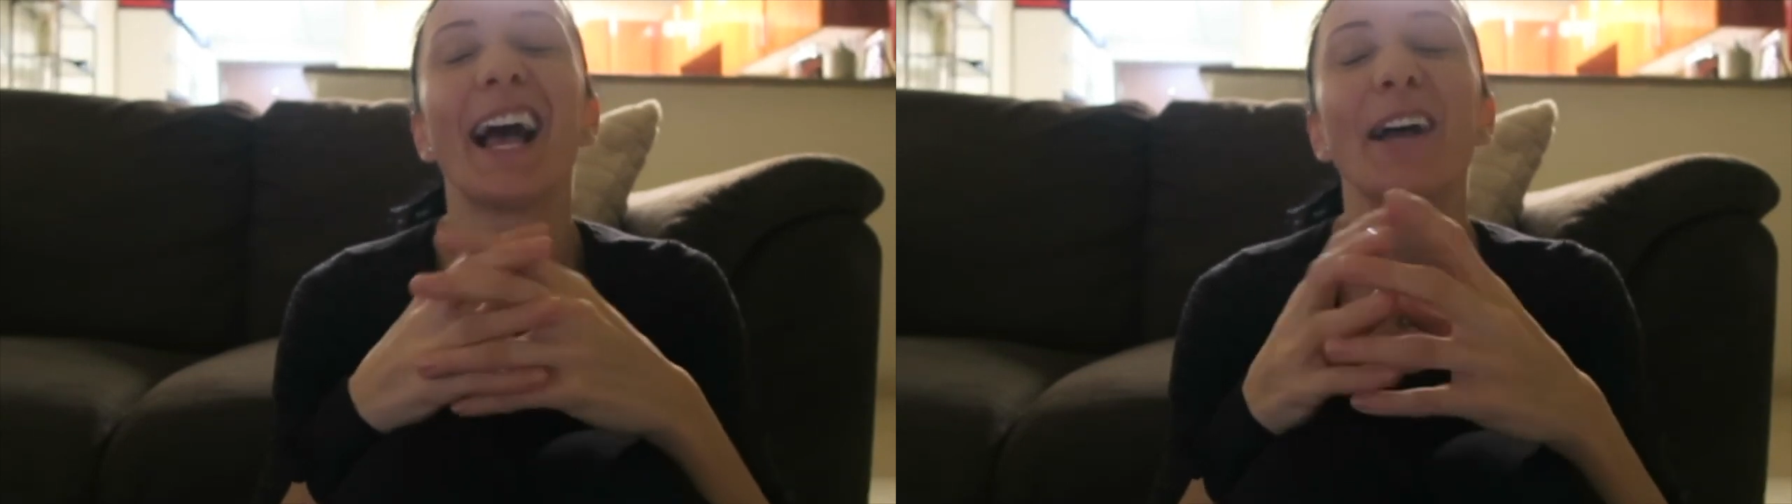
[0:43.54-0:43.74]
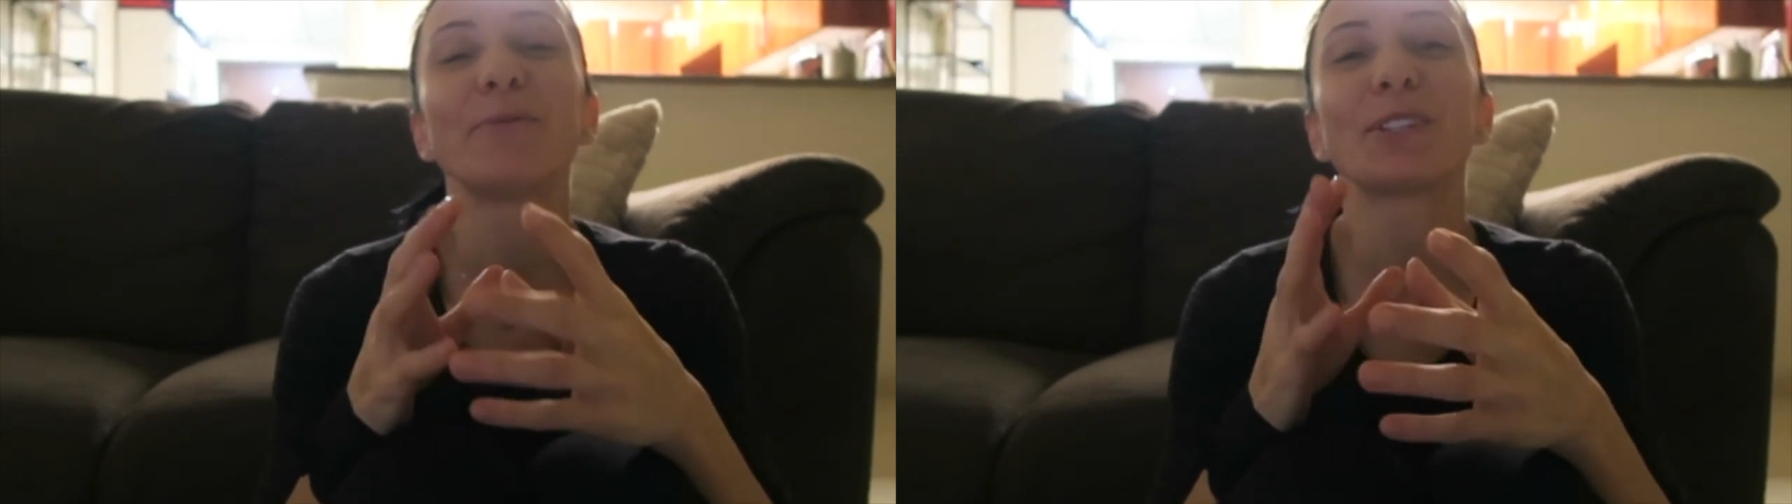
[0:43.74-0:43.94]

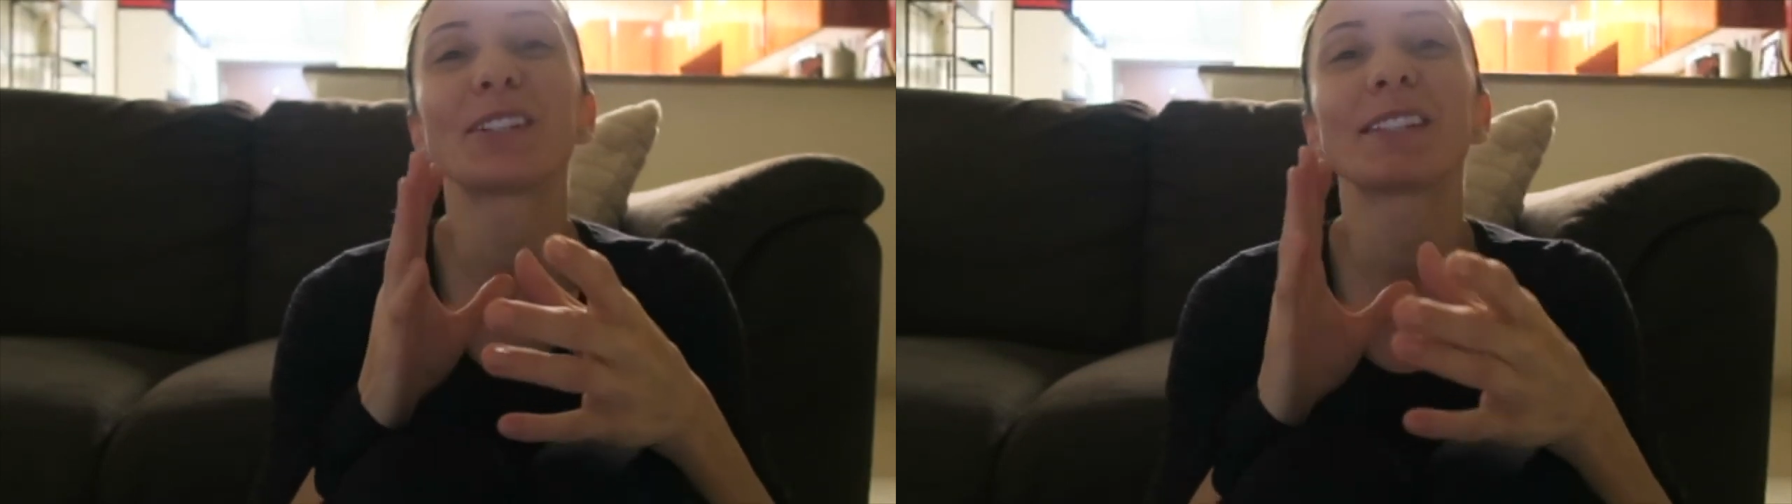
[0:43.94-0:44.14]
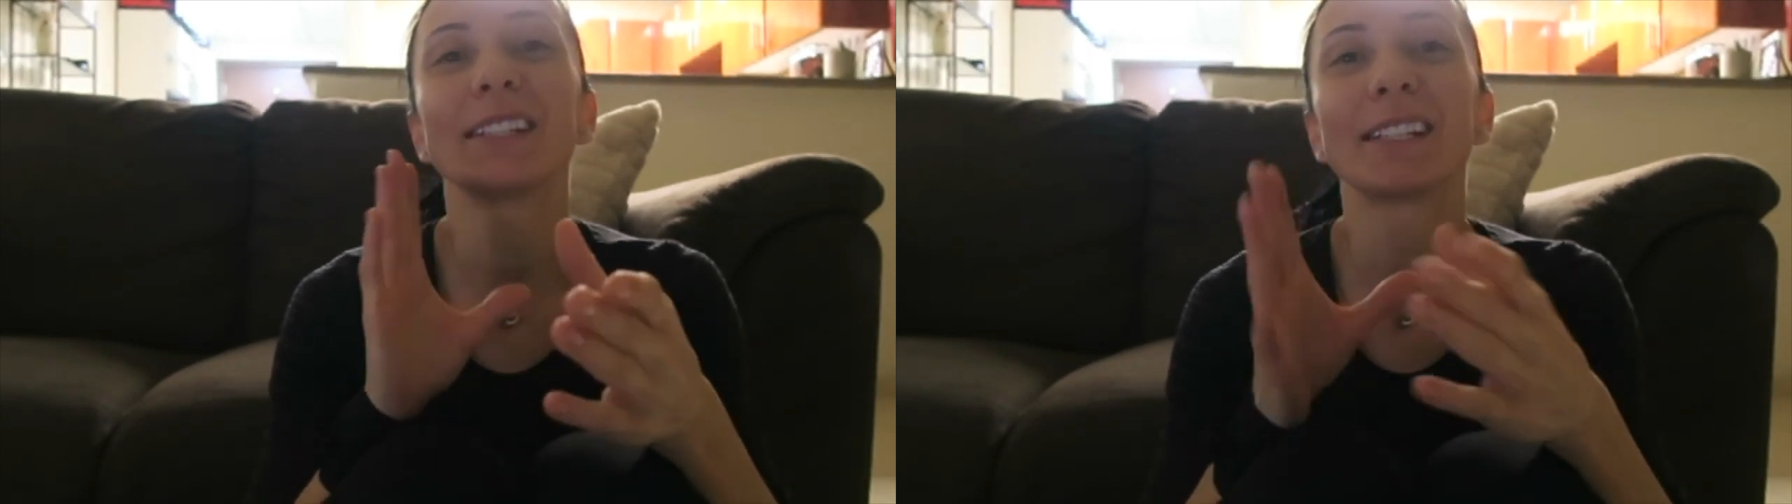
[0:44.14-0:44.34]
I'm
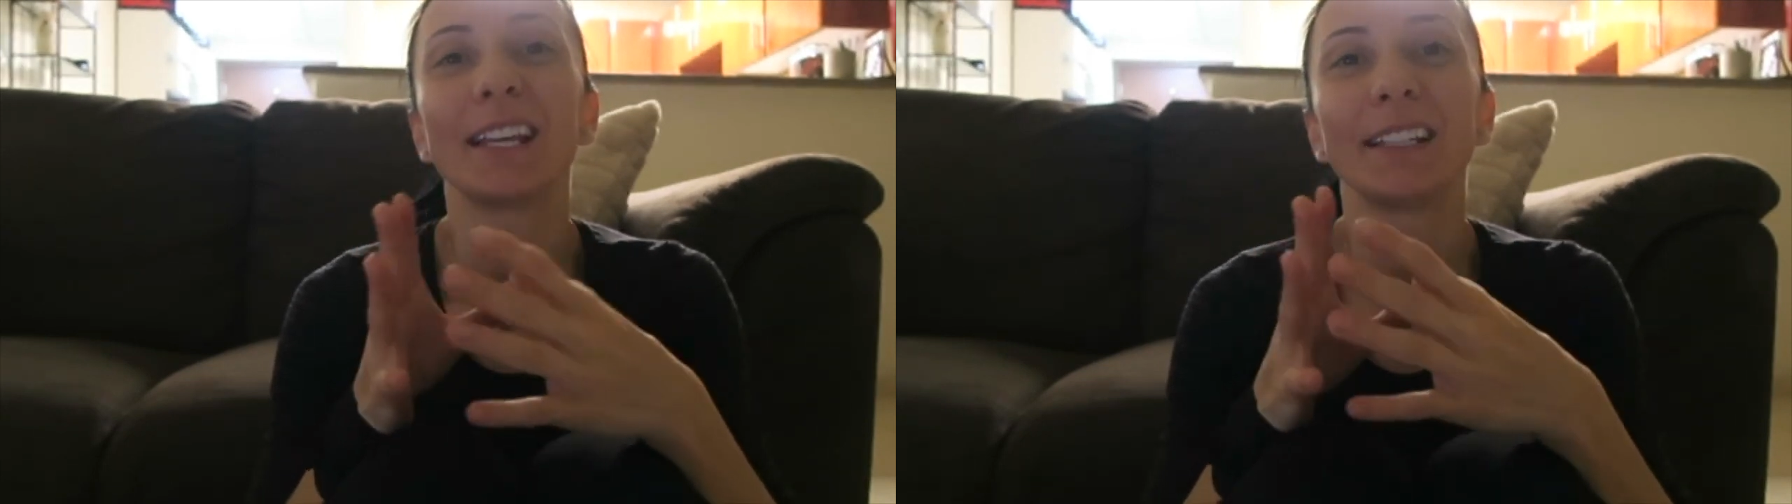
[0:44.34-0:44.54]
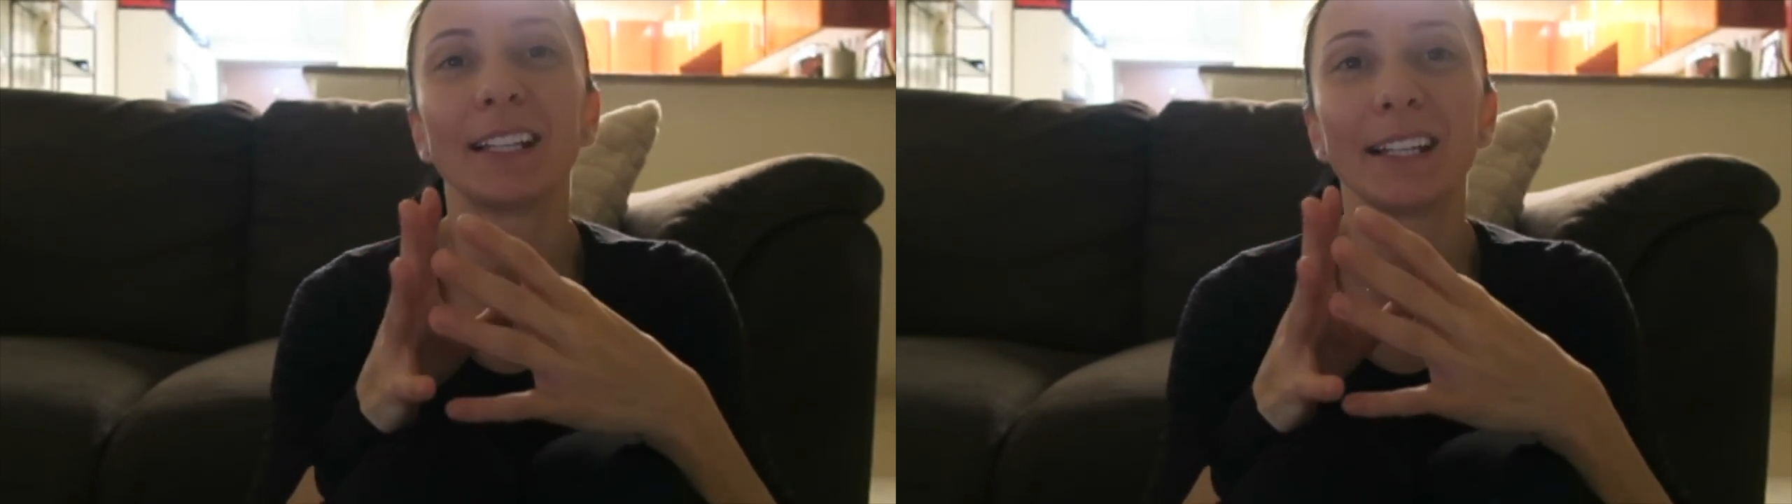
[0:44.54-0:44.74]
just
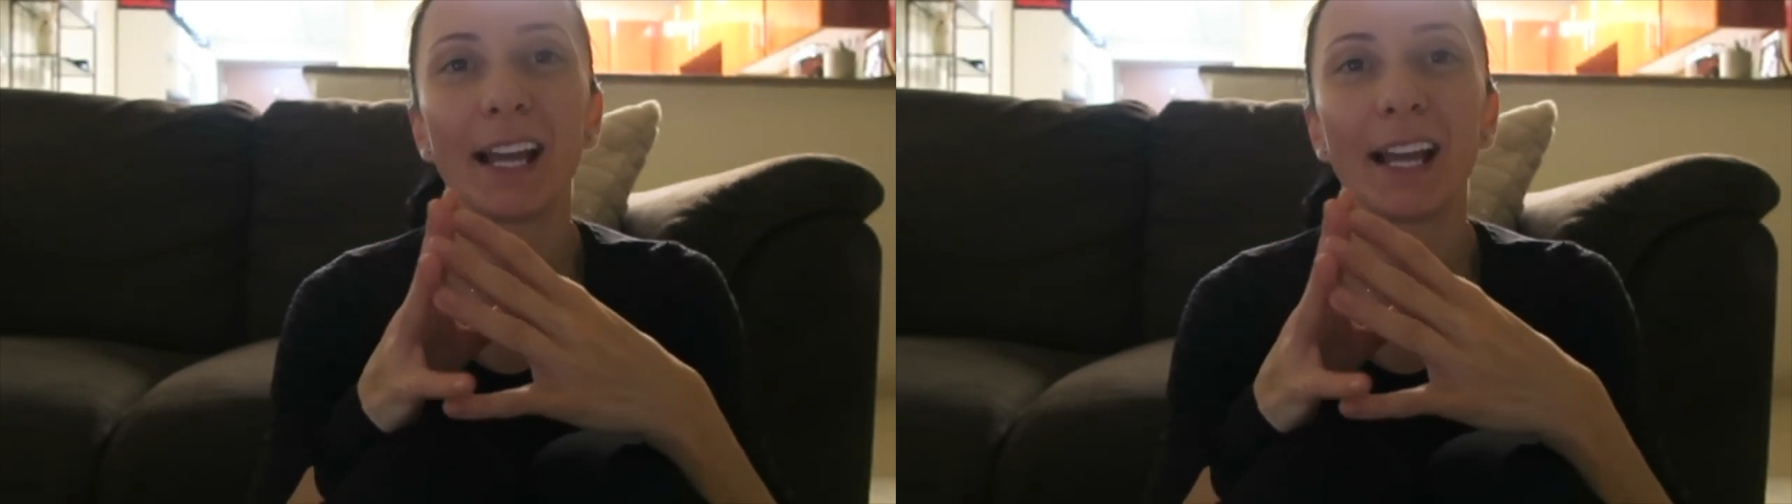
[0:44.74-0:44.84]
saying that